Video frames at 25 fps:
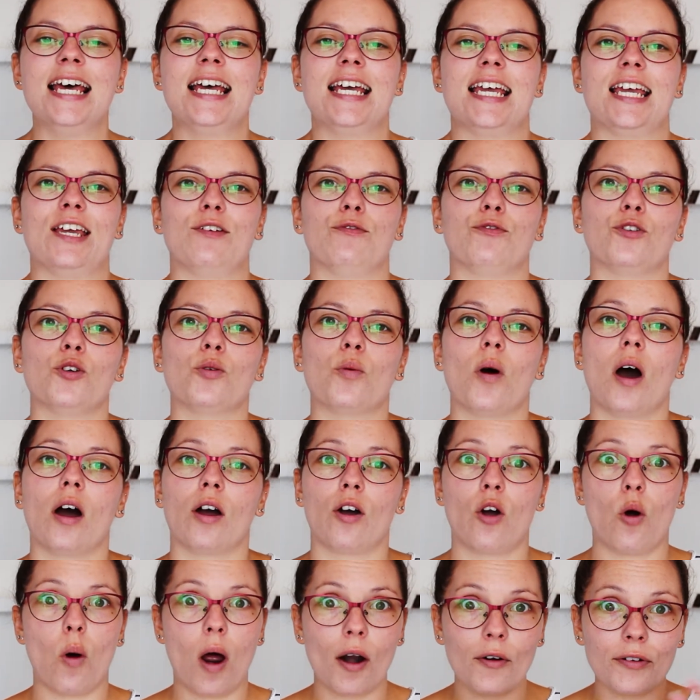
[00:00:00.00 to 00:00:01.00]
If you are
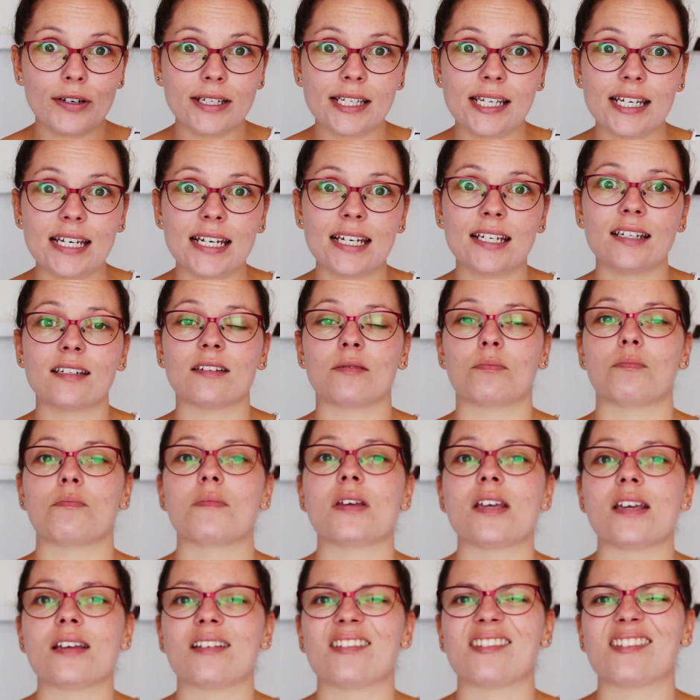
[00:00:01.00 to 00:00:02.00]
quarantined, it
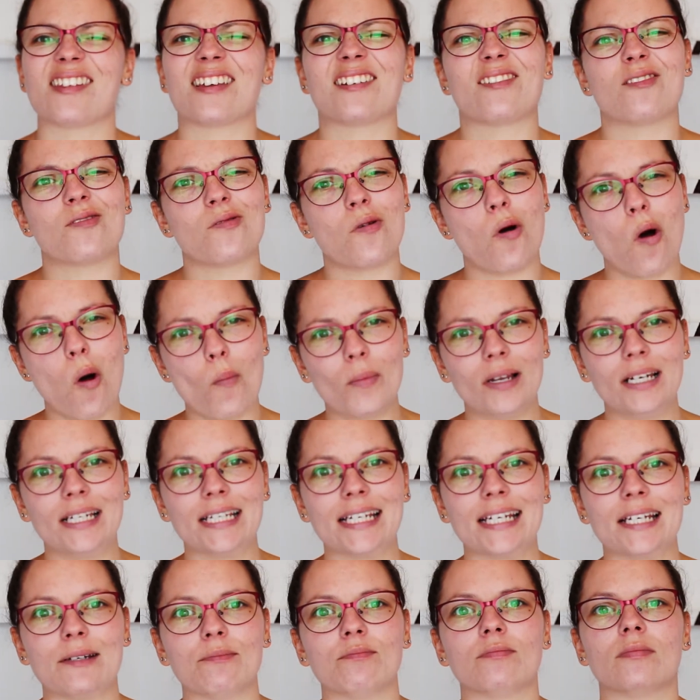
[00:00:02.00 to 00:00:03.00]
means that
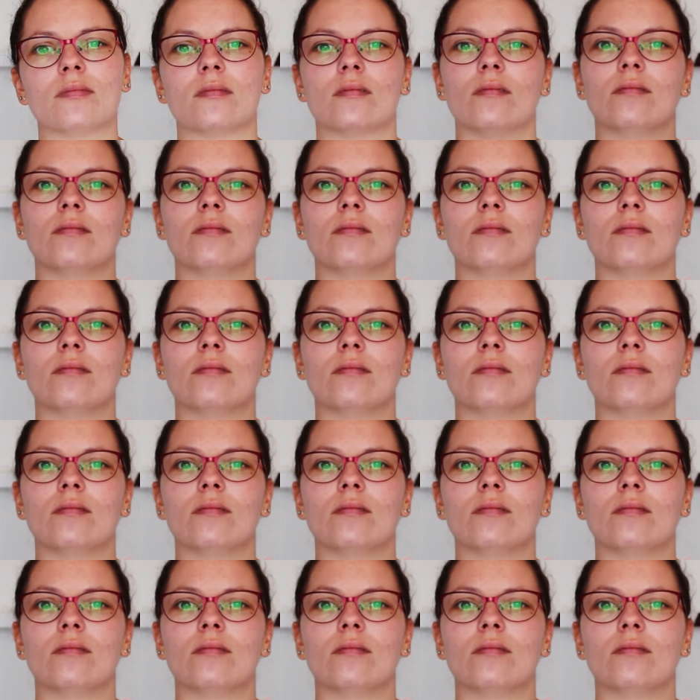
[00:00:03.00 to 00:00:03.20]
normally